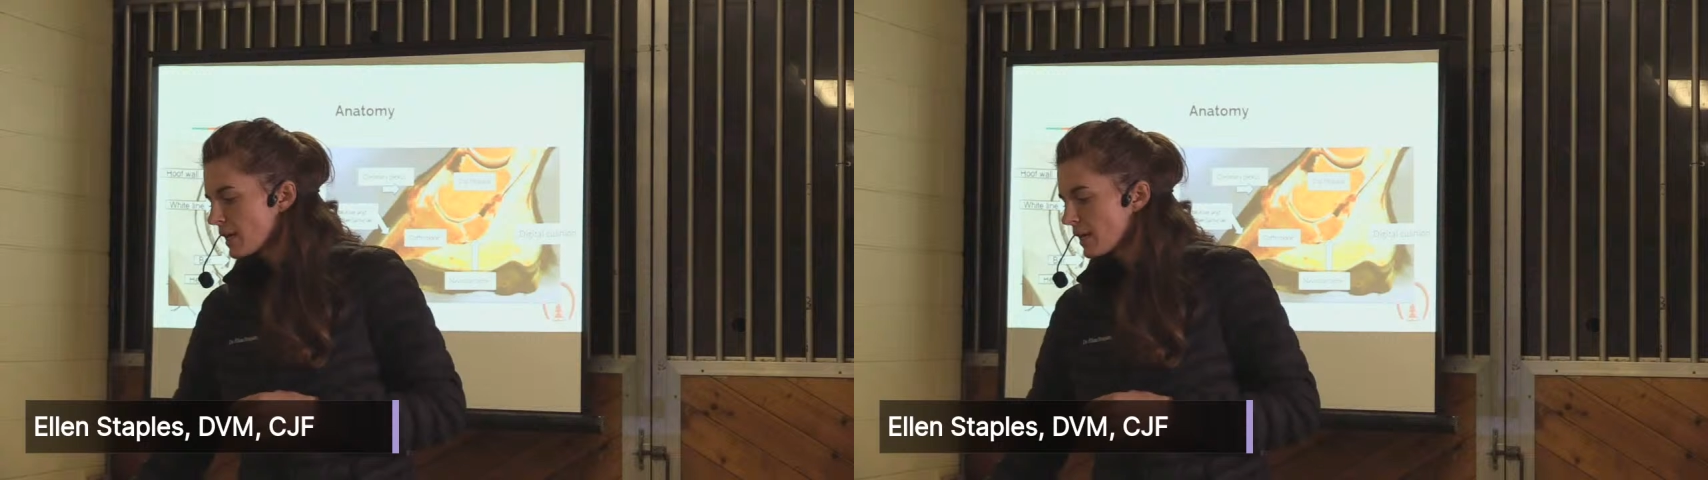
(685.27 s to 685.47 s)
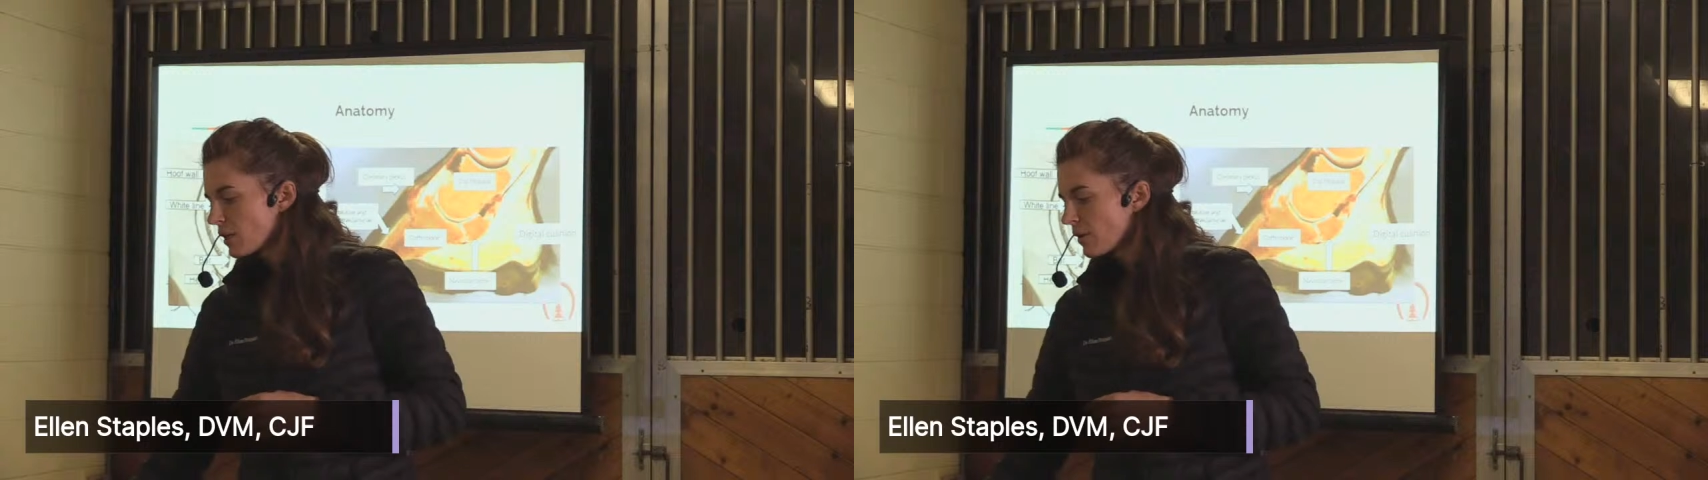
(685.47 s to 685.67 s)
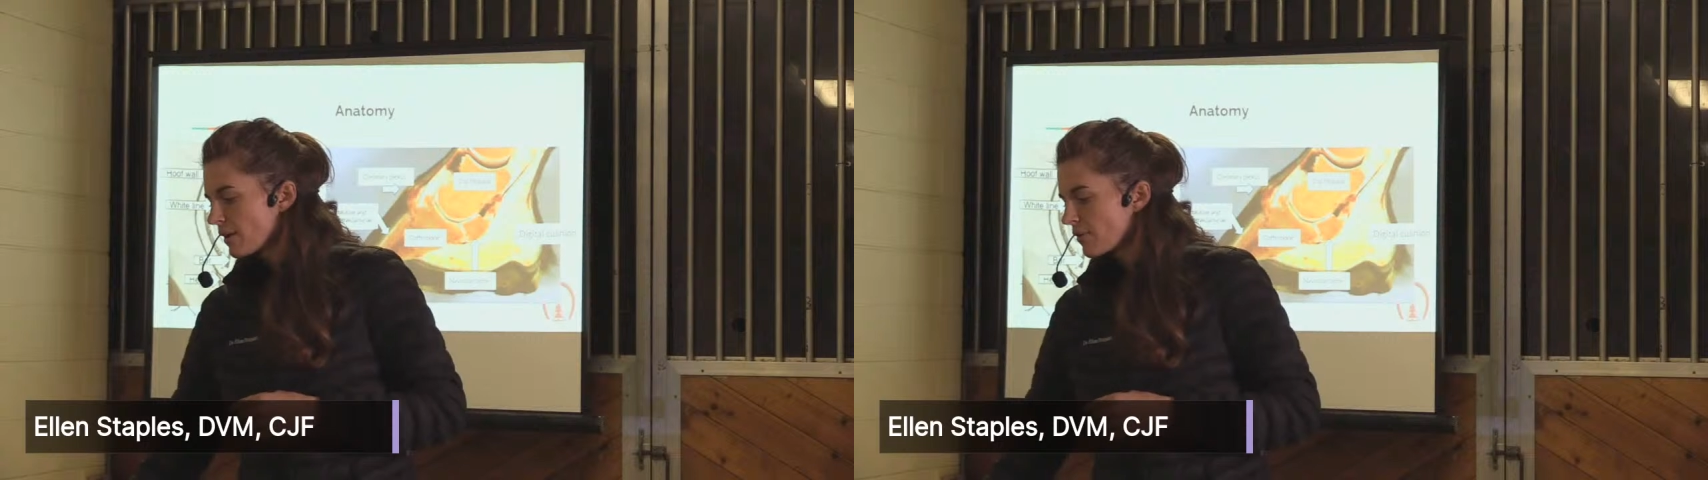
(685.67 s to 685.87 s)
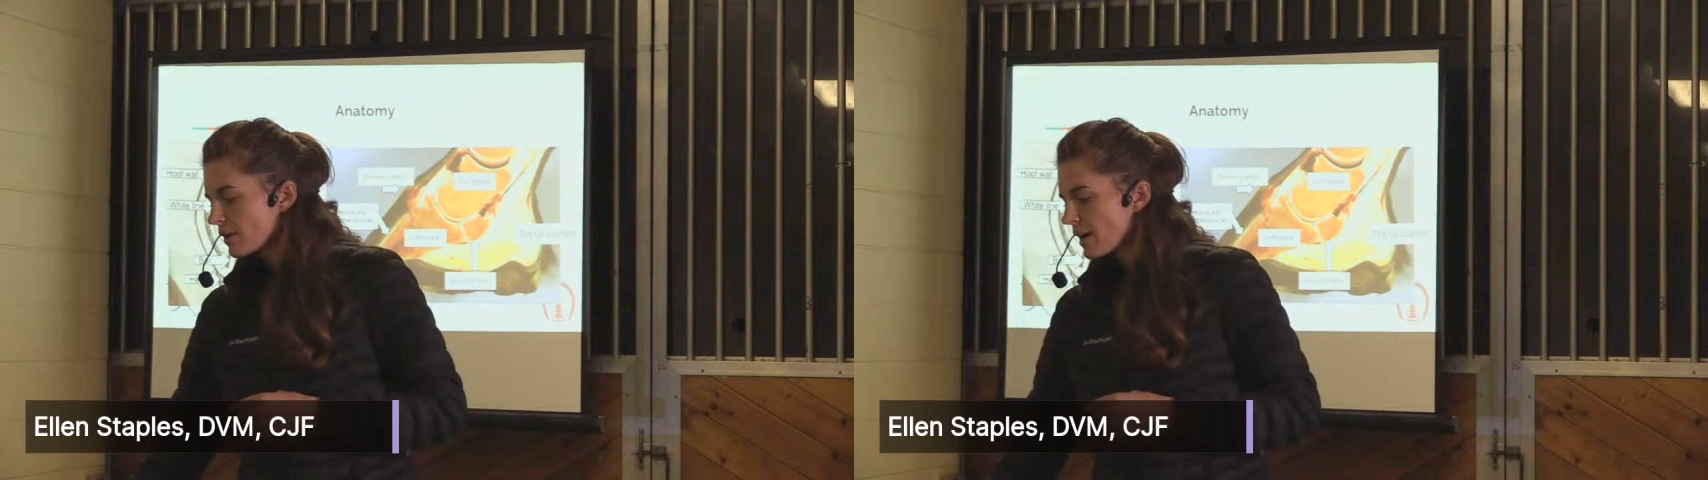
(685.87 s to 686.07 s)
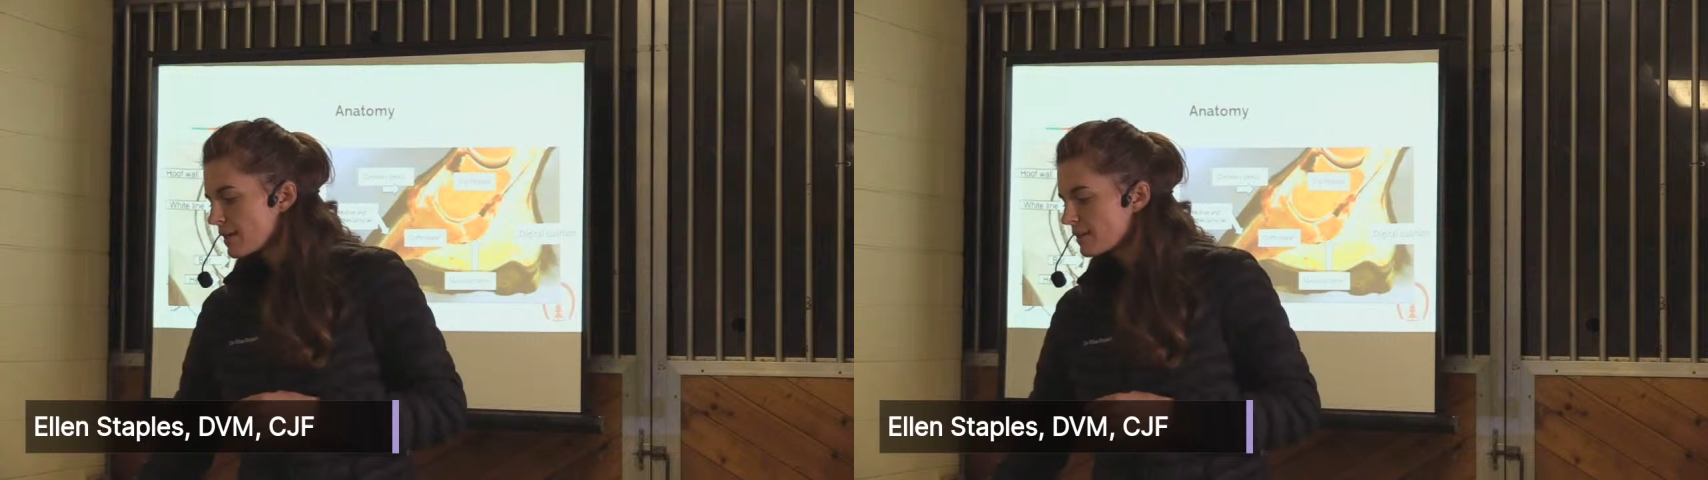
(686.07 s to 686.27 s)
Here we have our
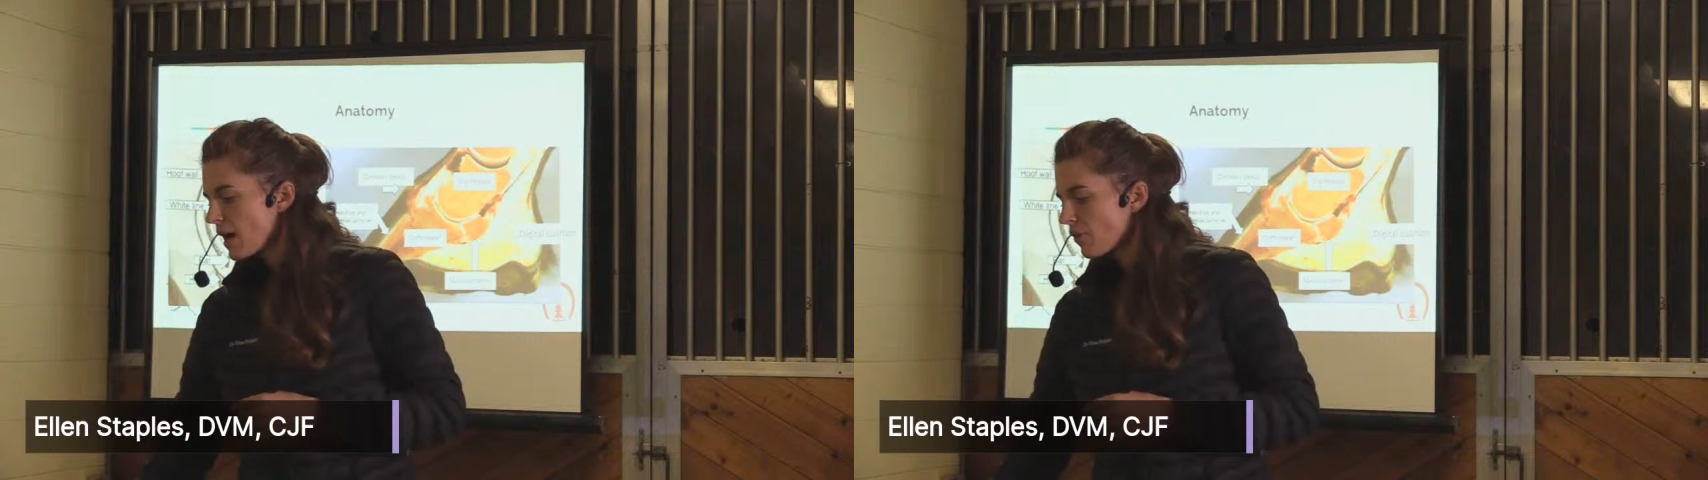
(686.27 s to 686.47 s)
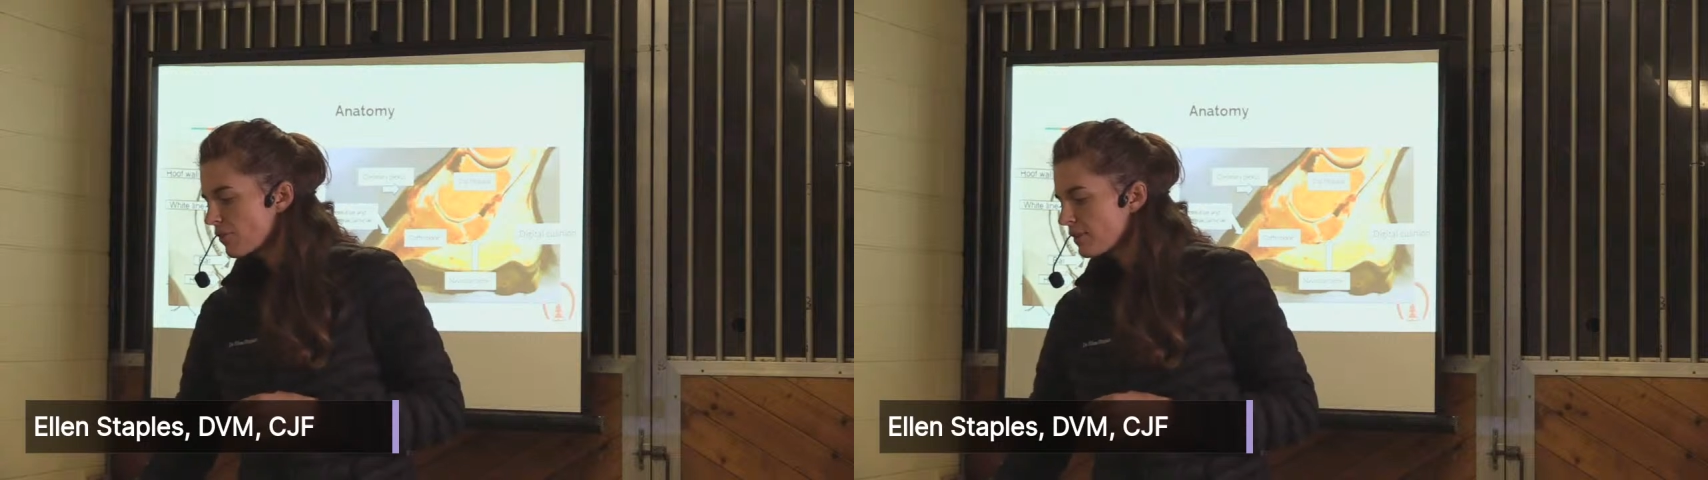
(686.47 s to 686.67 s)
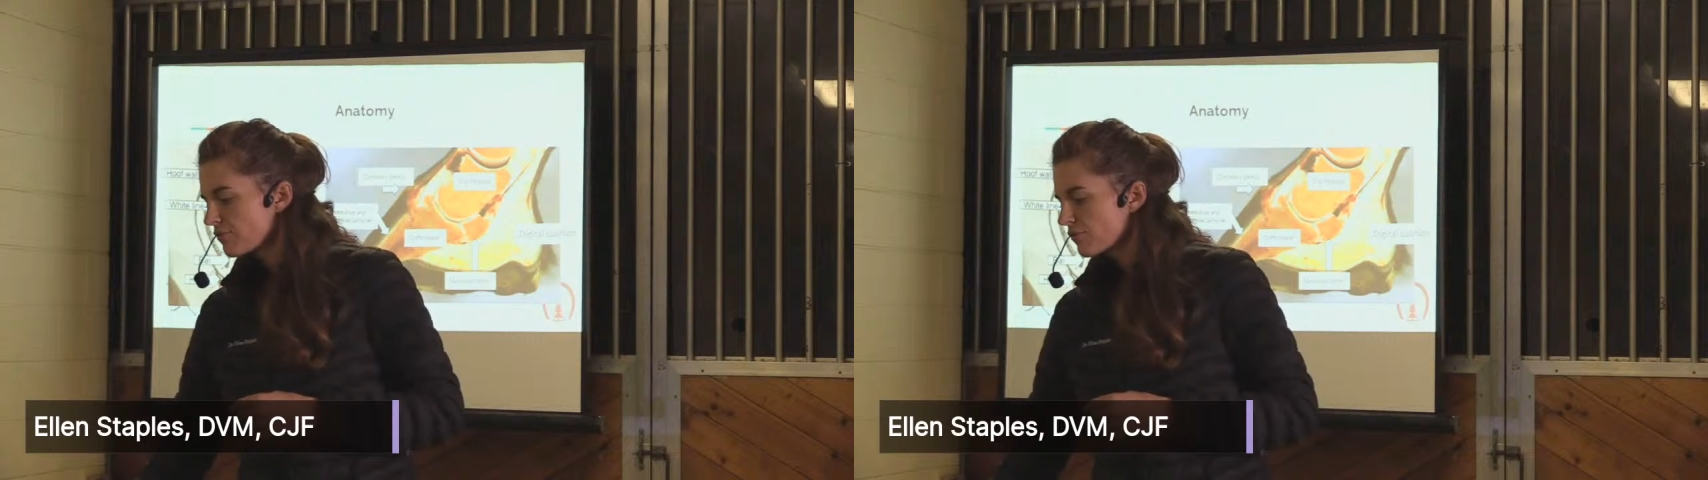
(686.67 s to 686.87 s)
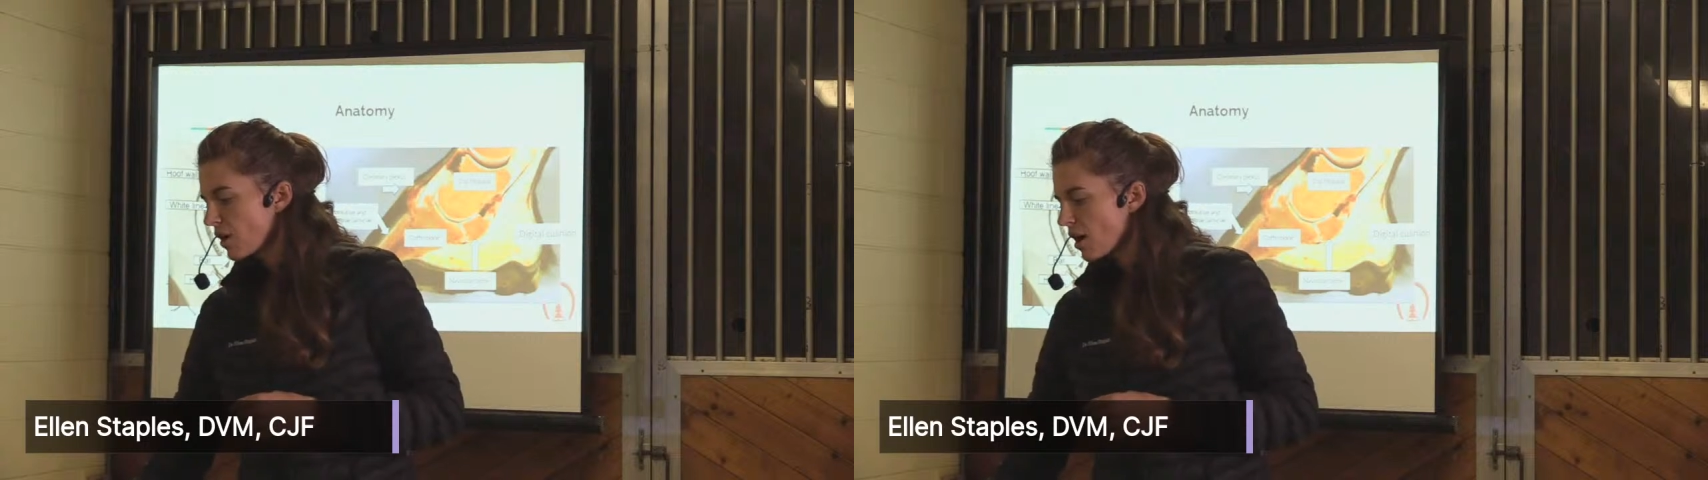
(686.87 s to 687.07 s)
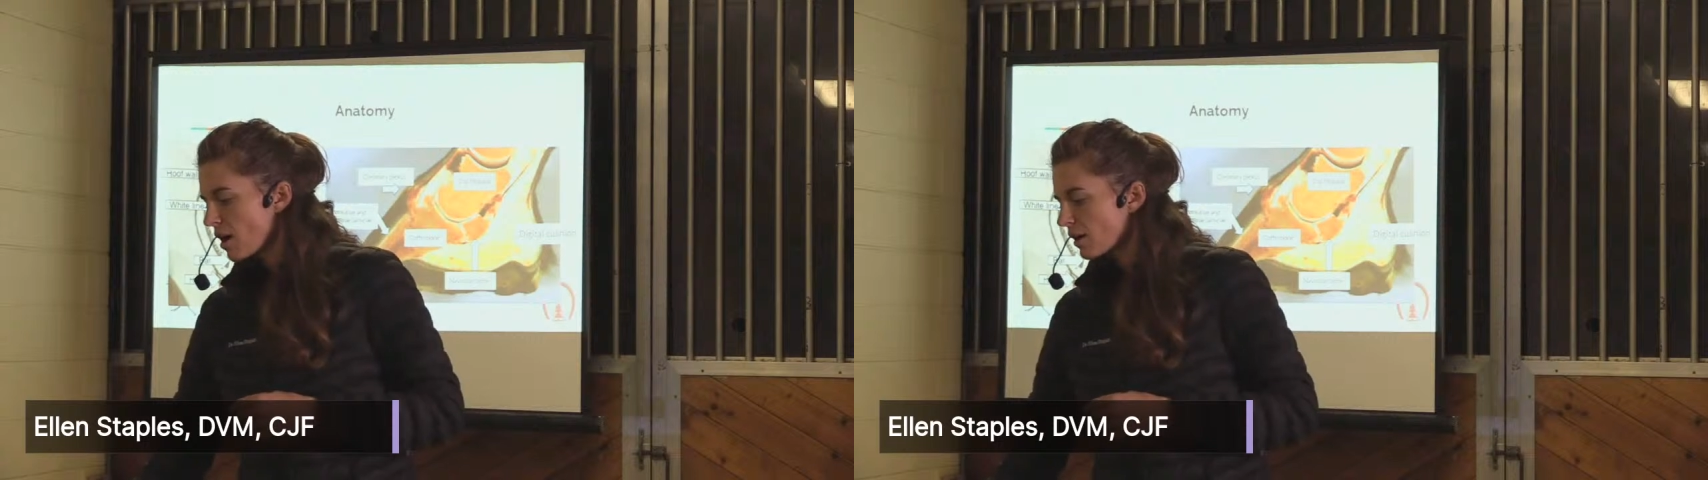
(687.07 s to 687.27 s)
nice healthy
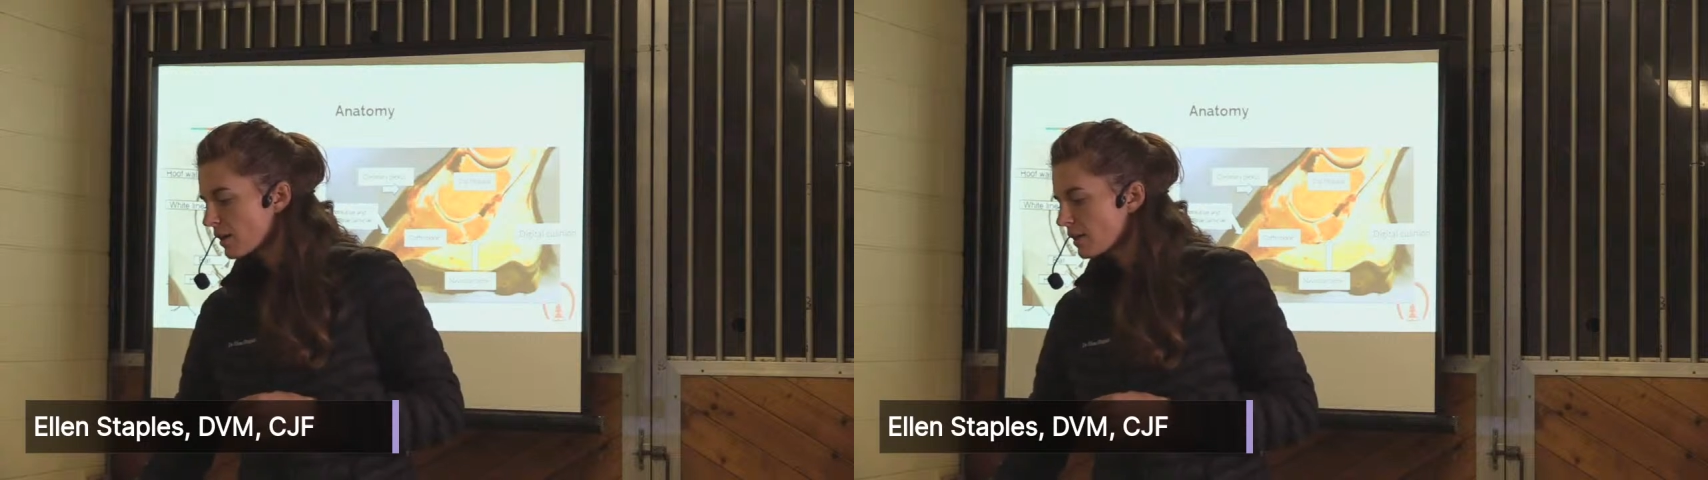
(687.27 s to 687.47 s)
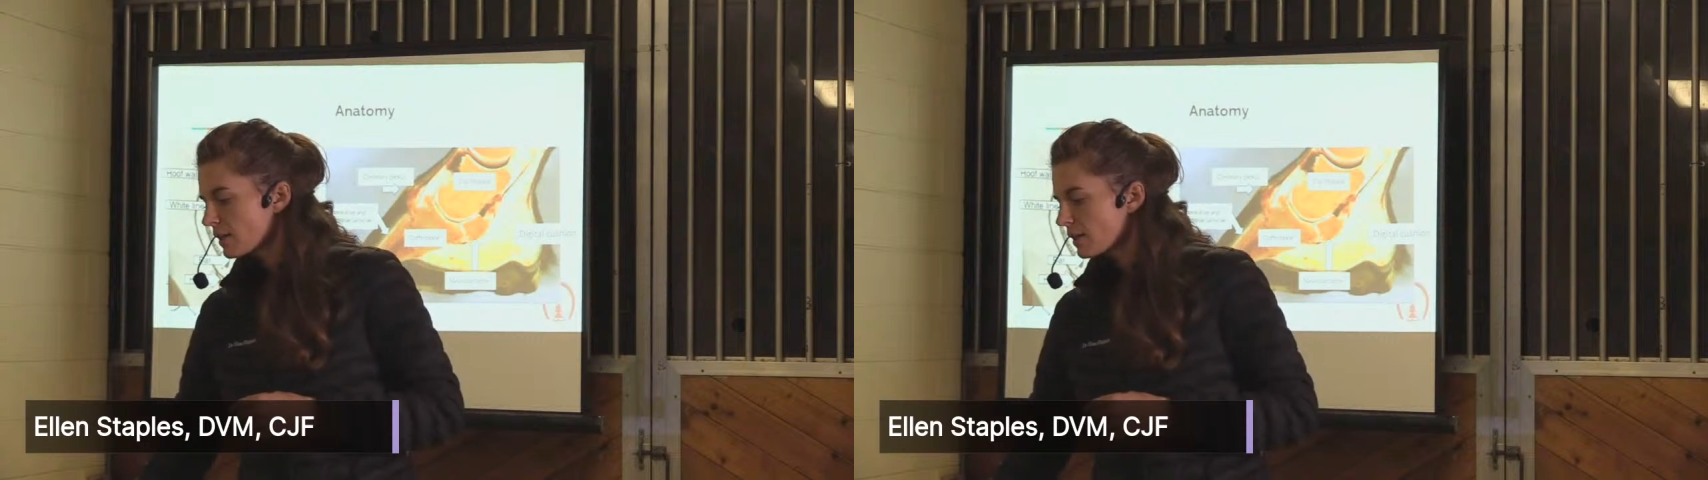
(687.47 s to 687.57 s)
frog.